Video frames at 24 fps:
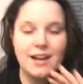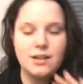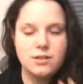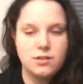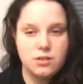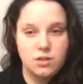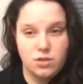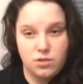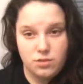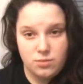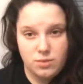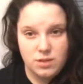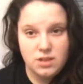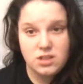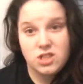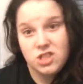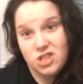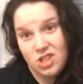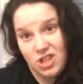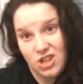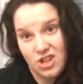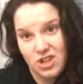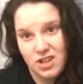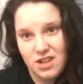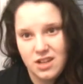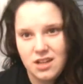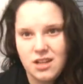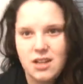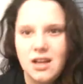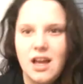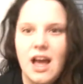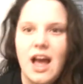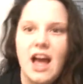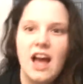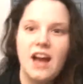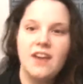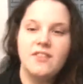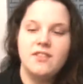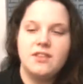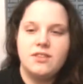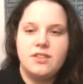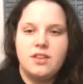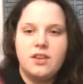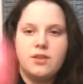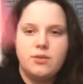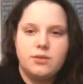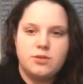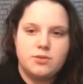excuse me, sorry.
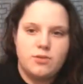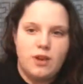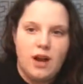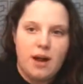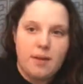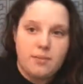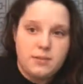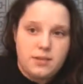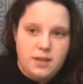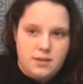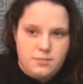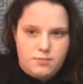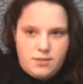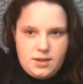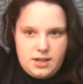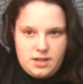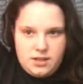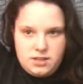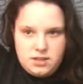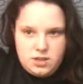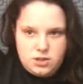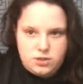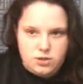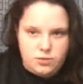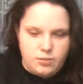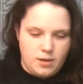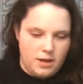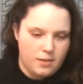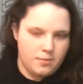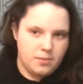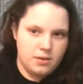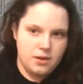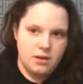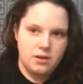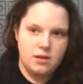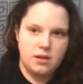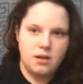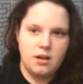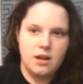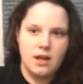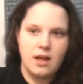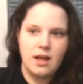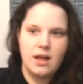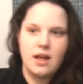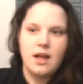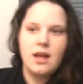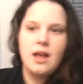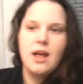Everything was wrapped in pink tissue paper.
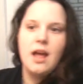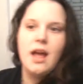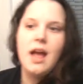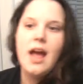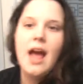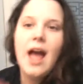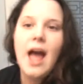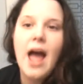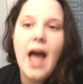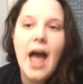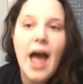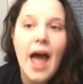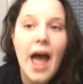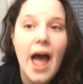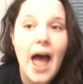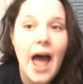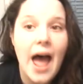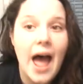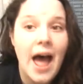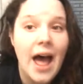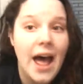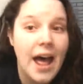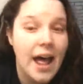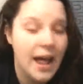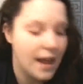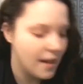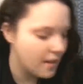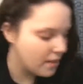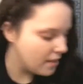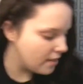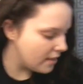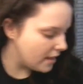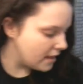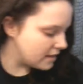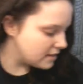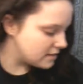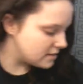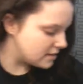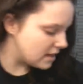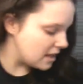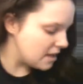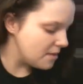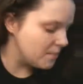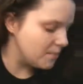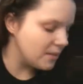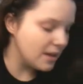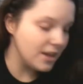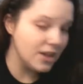And they
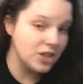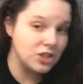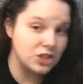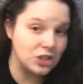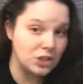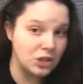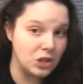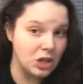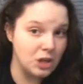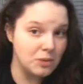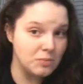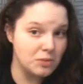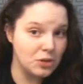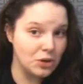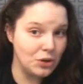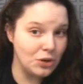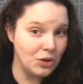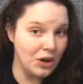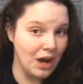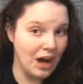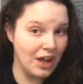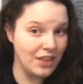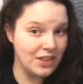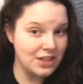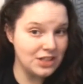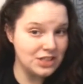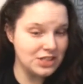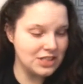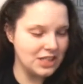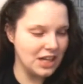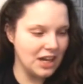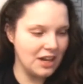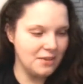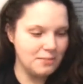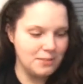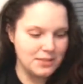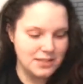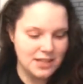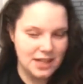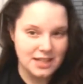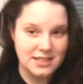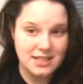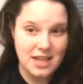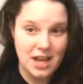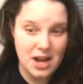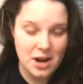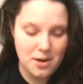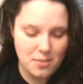sent me some cool other stuff
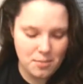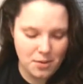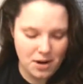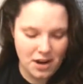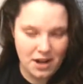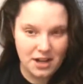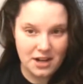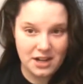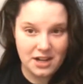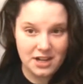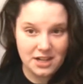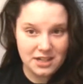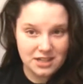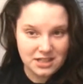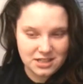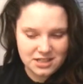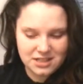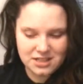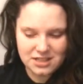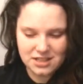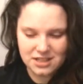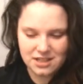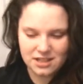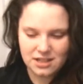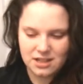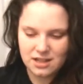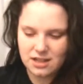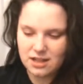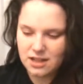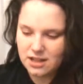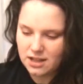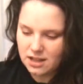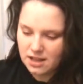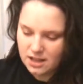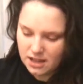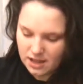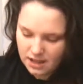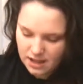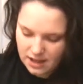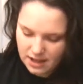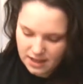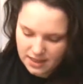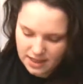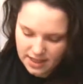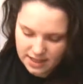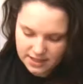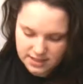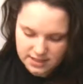besides hair products.
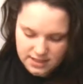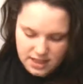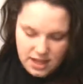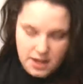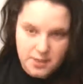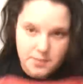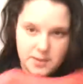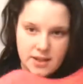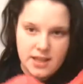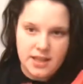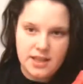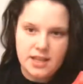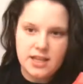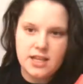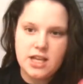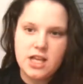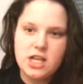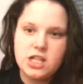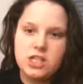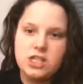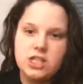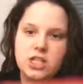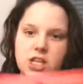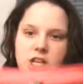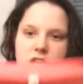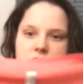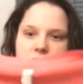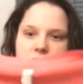They sent me this